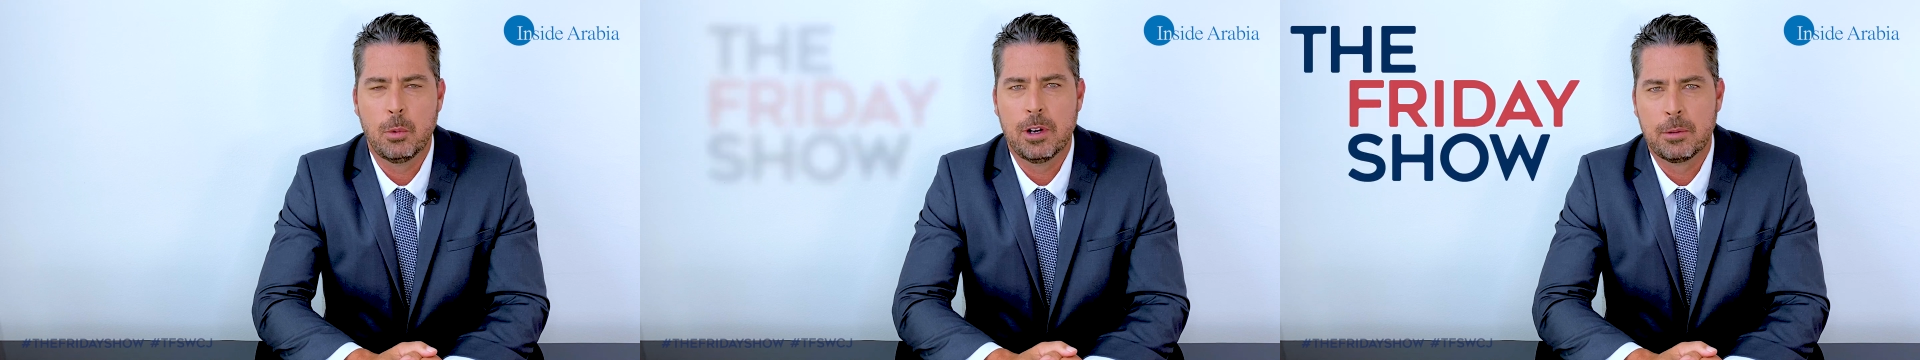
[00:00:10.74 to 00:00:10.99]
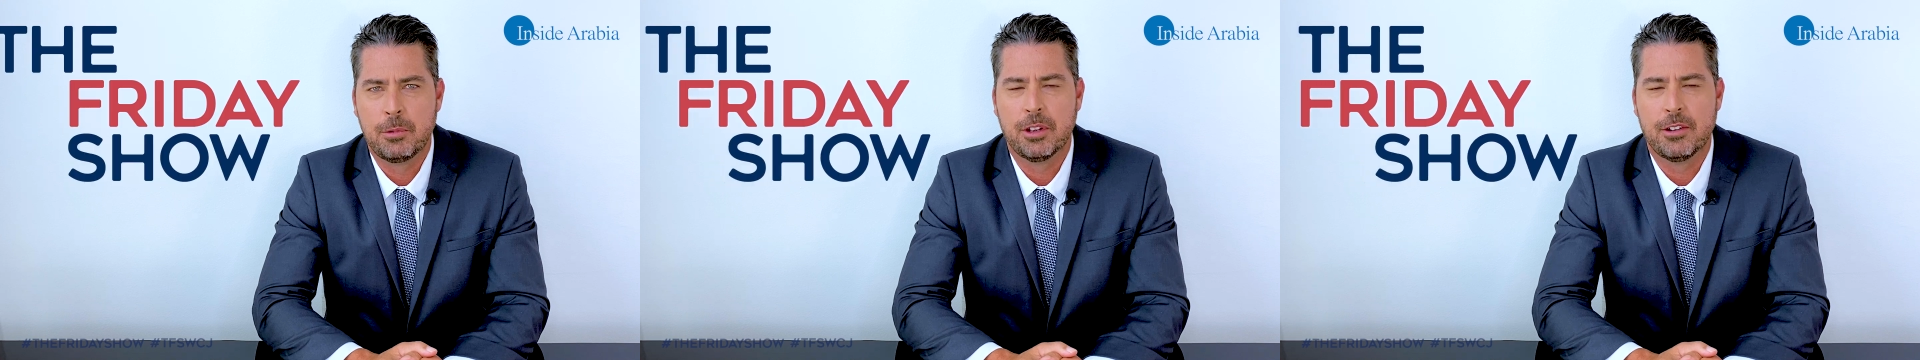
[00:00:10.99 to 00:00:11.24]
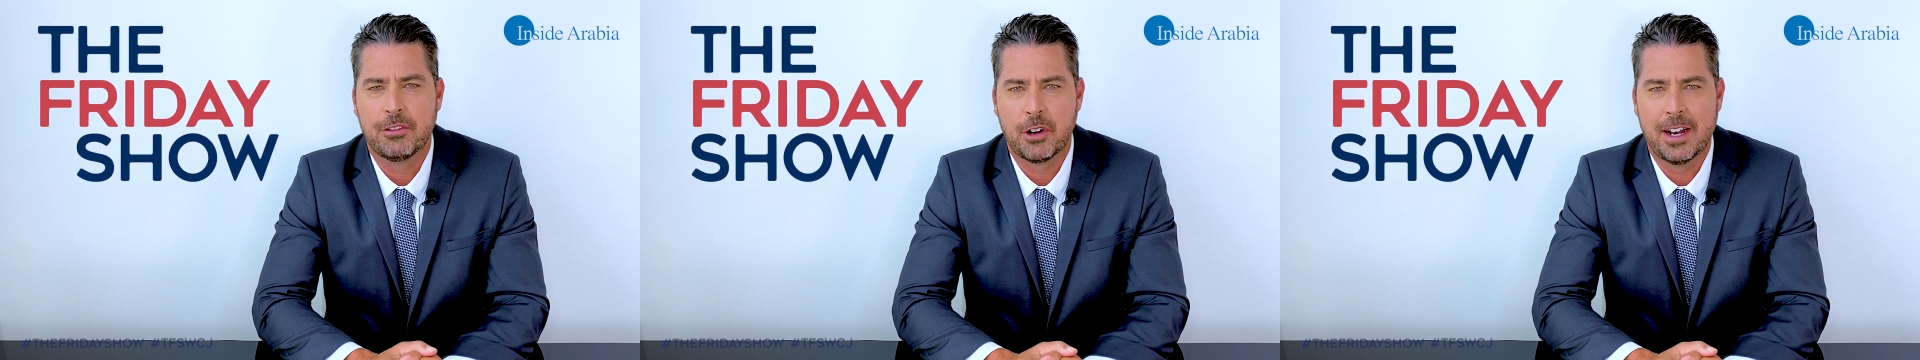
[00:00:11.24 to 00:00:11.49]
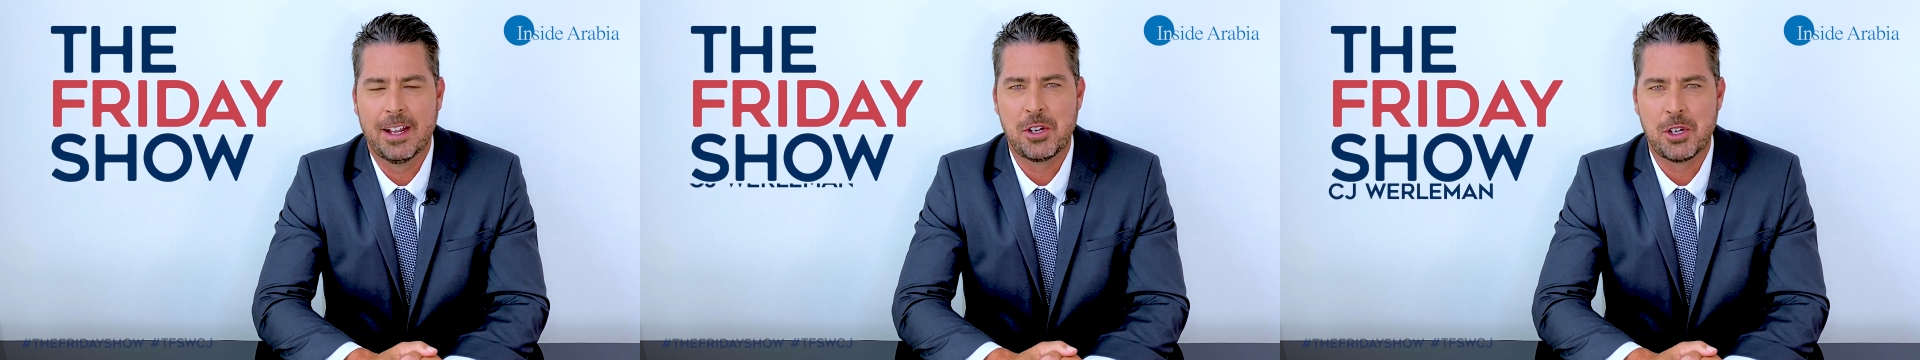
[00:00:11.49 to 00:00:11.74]
welcome to the
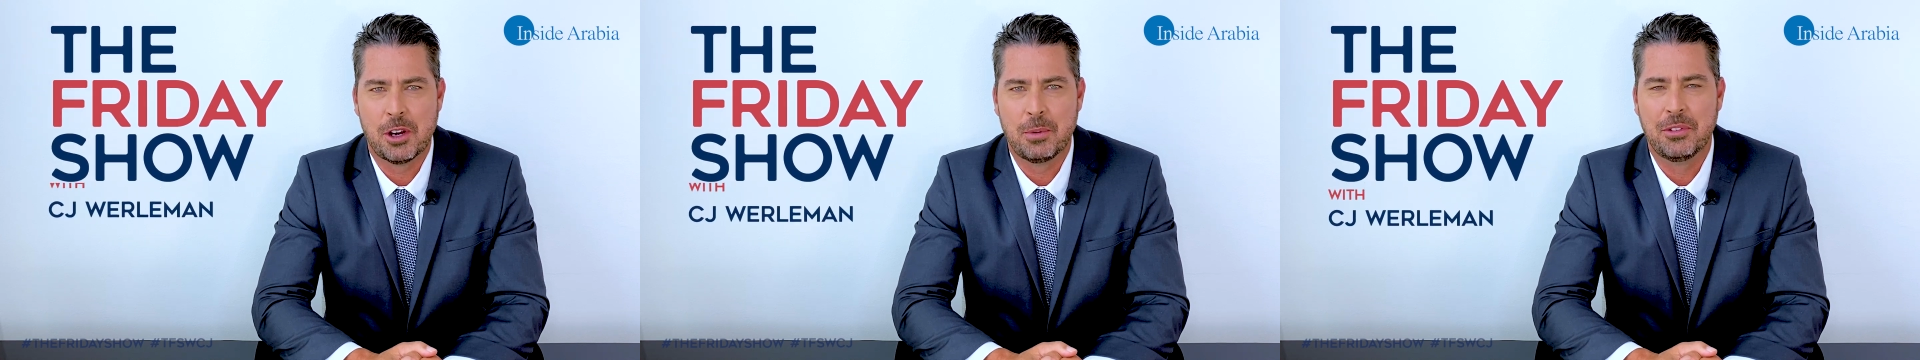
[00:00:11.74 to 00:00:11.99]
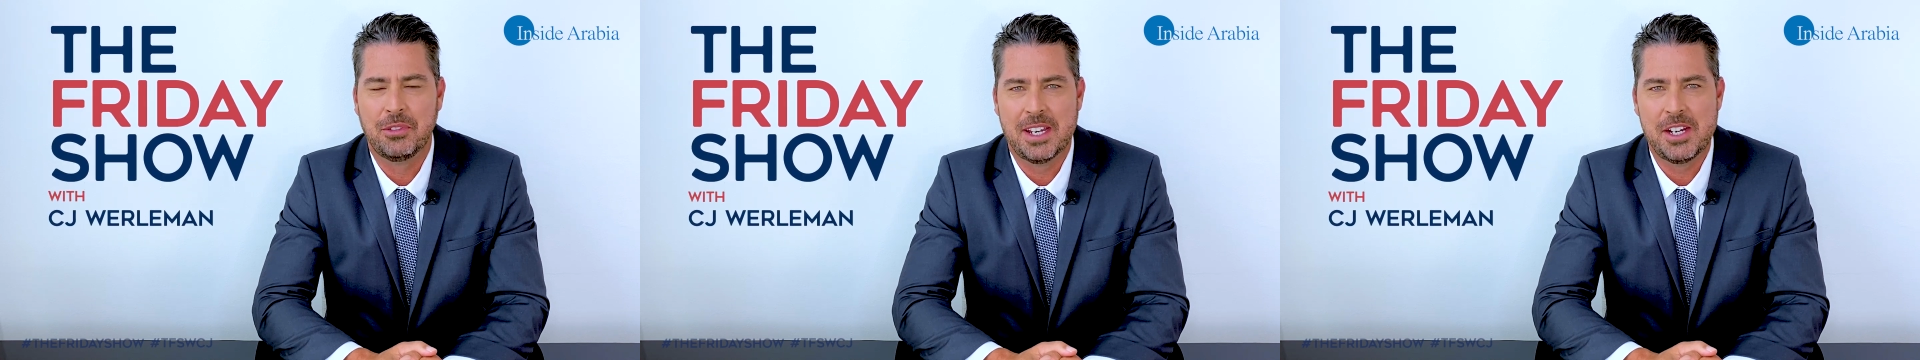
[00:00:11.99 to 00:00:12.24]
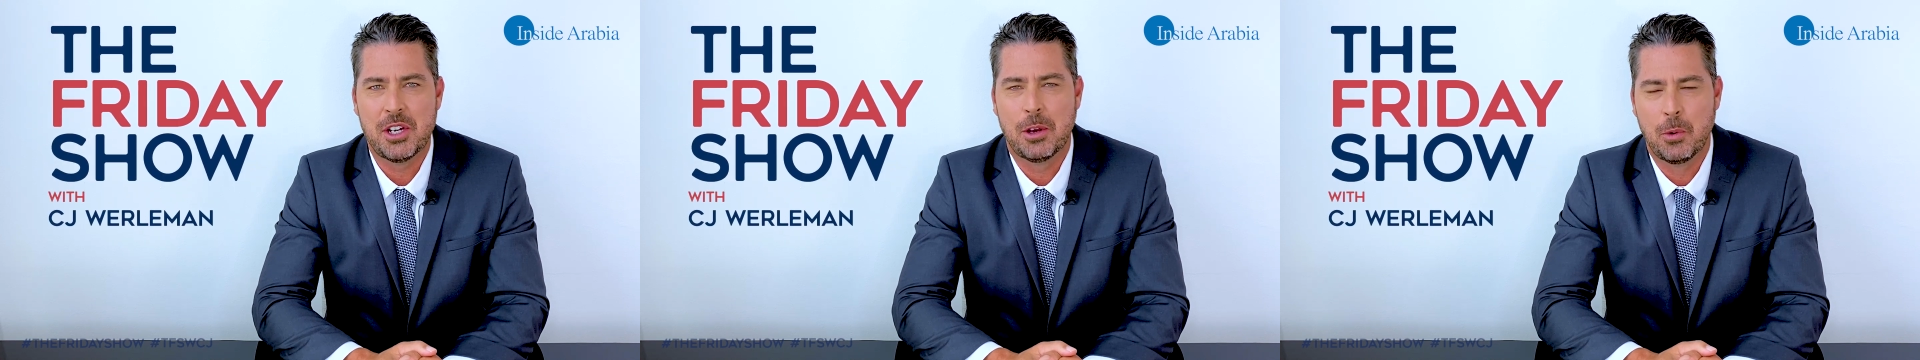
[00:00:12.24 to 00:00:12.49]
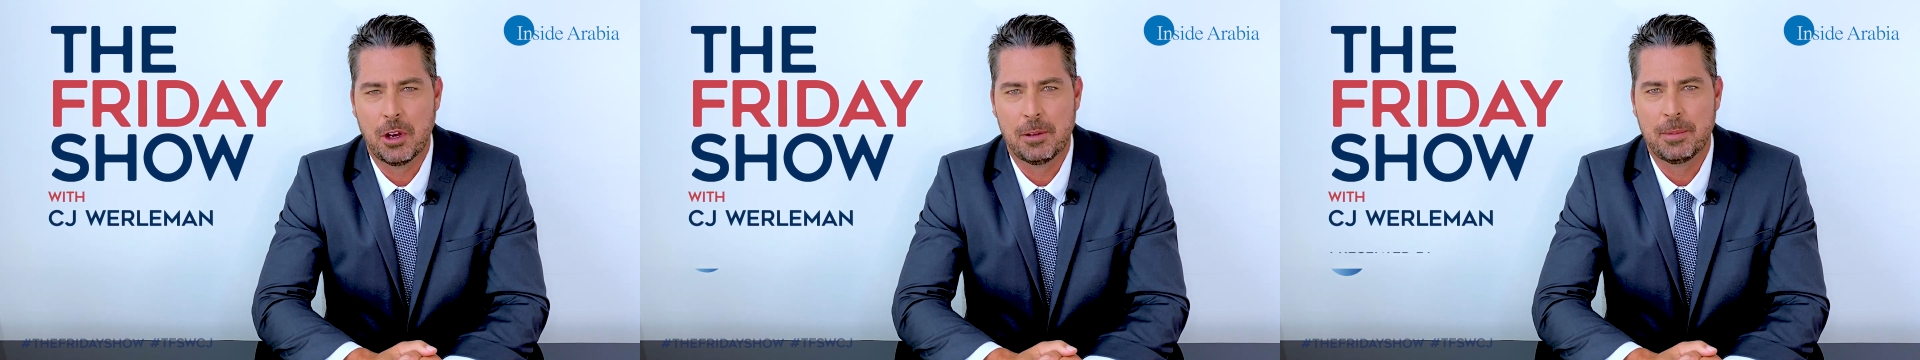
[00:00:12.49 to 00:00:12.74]
Friday Show with CJ
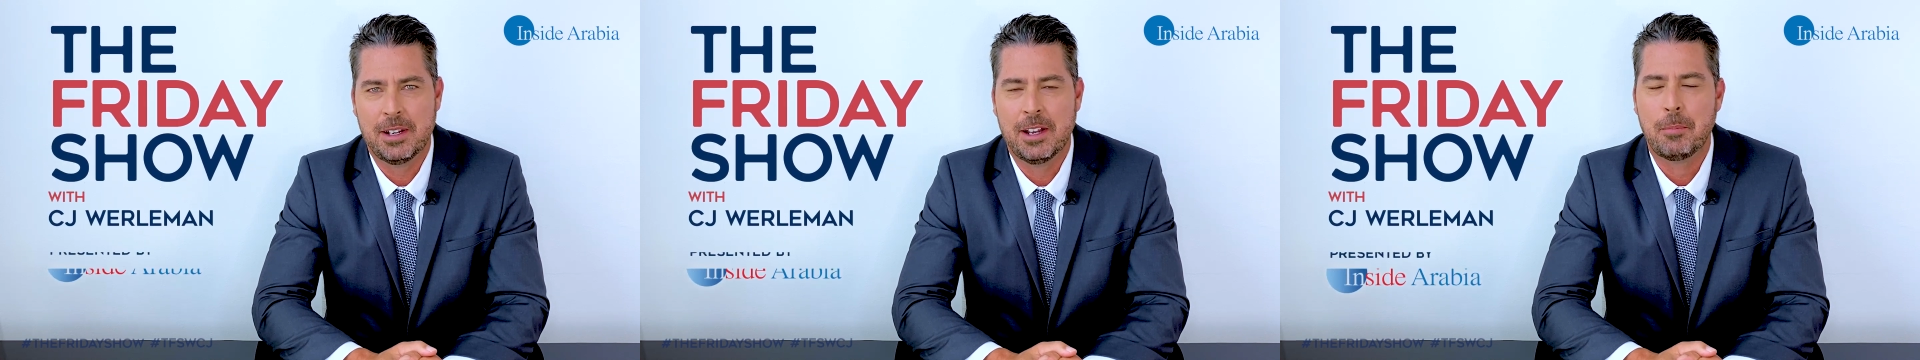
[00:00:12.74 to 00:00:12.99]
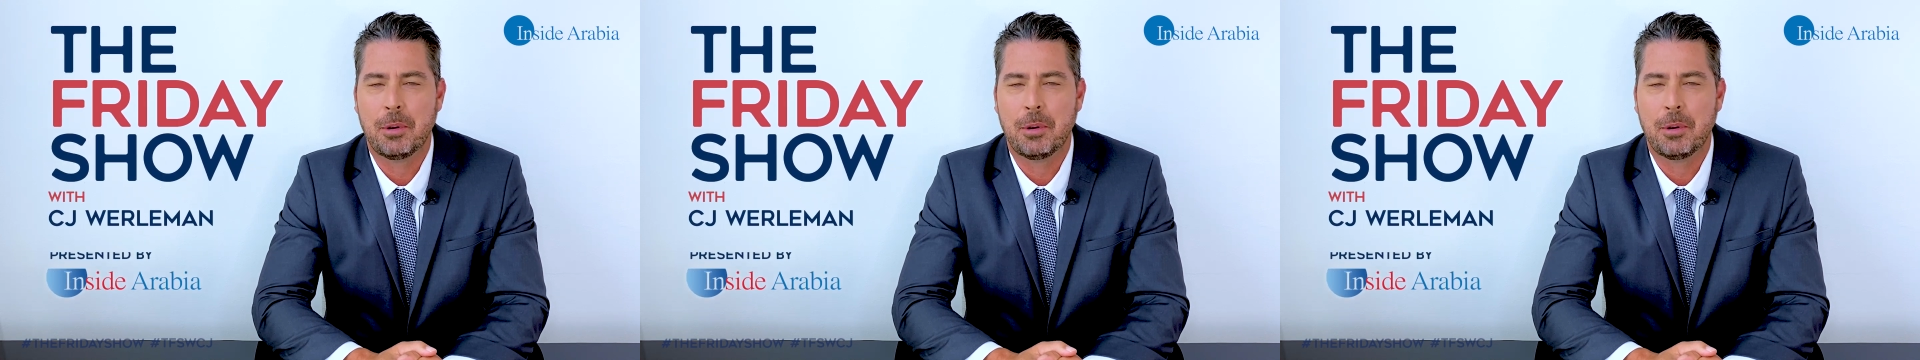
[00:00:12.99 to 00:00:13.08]
Werleman,